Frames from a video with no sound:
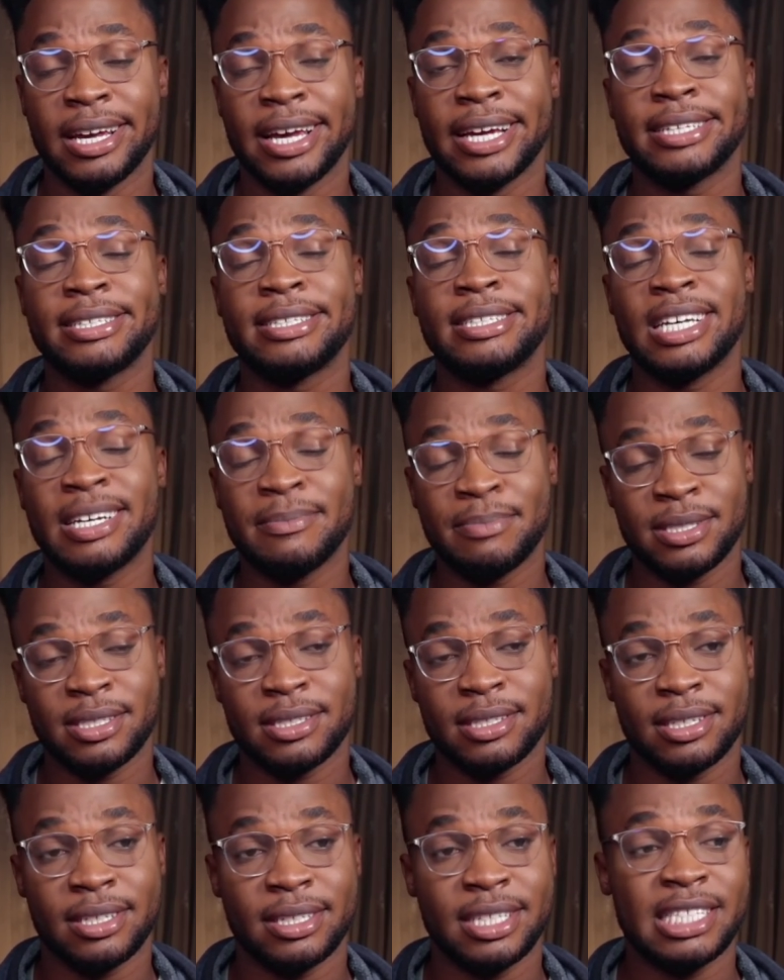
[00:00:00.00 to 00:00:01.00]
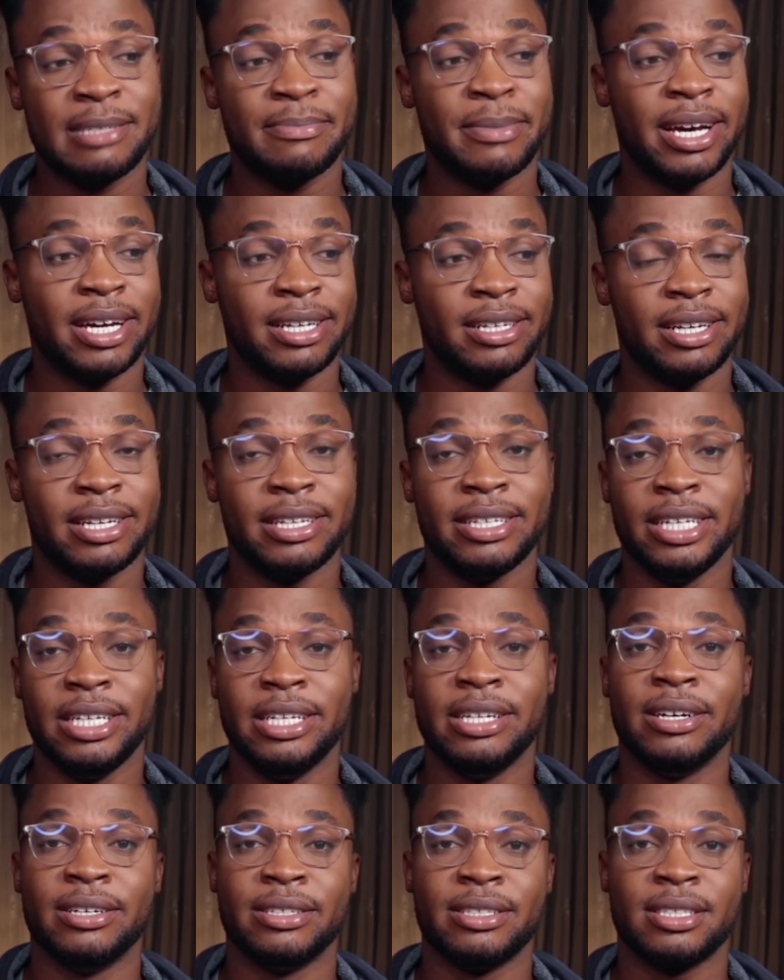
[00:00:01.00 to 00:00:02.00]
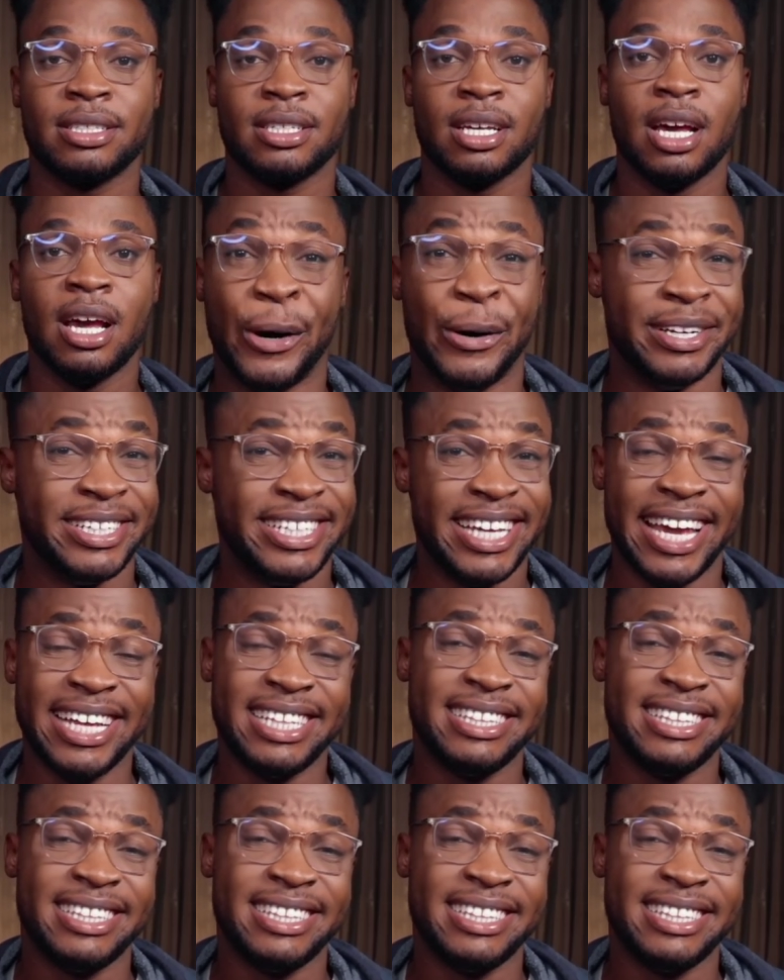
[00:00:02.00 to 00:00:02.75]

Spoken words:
Except this man did not. On the